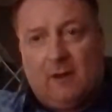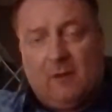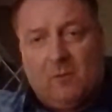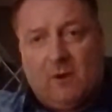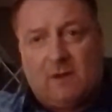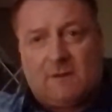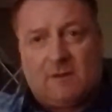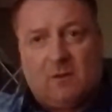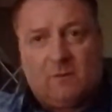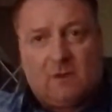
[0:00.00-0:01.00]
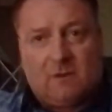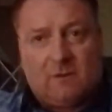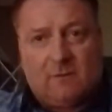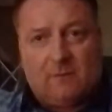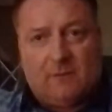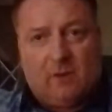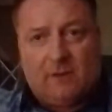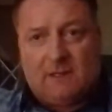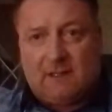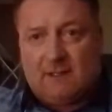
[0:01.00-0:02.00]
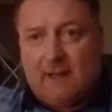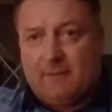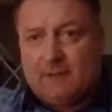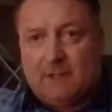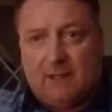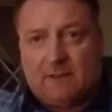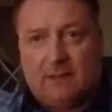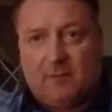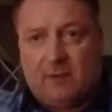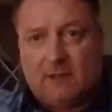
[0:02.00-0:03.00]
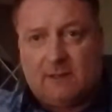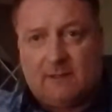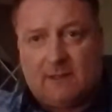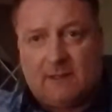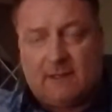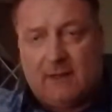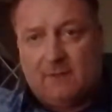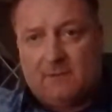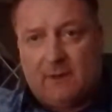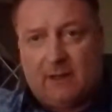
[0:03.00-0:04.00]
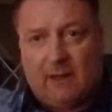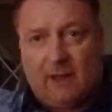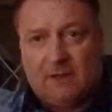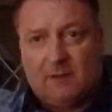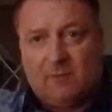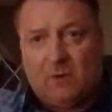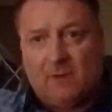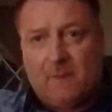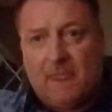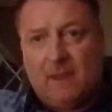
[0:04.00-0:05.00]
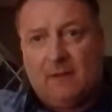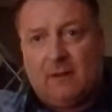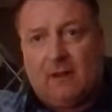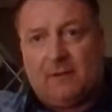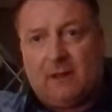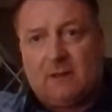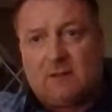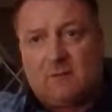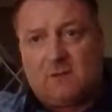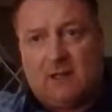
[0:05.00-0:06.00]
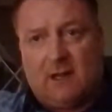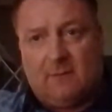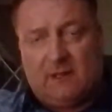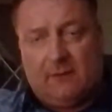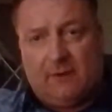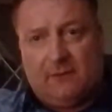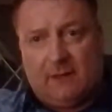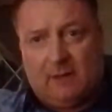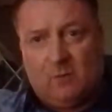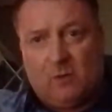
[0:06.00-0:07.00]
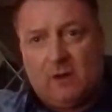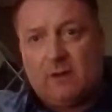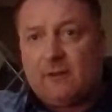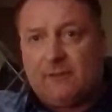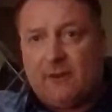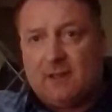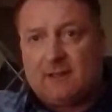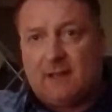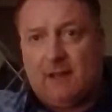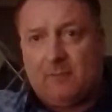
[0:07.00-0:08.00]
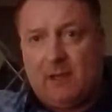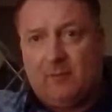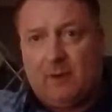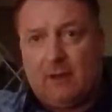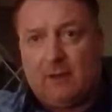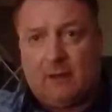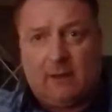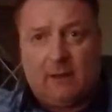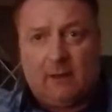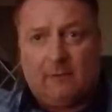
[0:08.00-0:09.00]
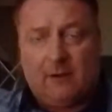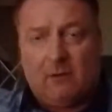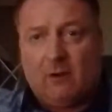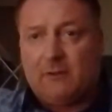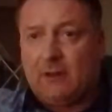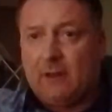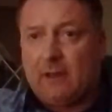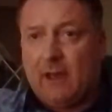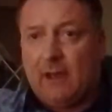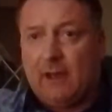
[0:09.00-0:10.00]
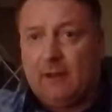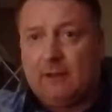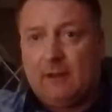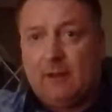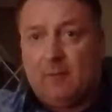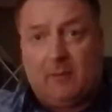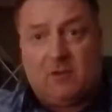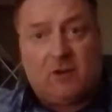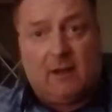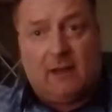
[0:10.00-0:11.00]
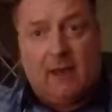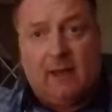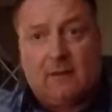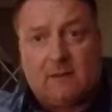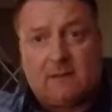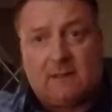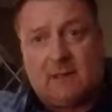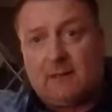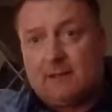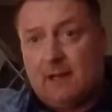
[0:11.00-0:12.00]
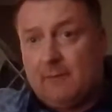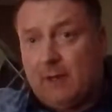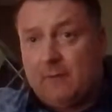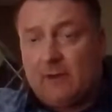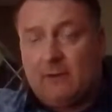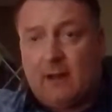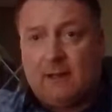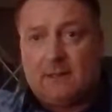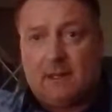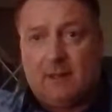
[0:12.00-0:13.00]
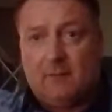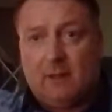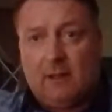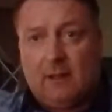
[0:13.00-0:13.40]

It works for some, doesn't for others. It's the same as the antidepressants, it's the same as medication, but I think sometimes, even if it didn't work the first time, maybe if you're offered it again, maybe try again, because the second time might be the right time.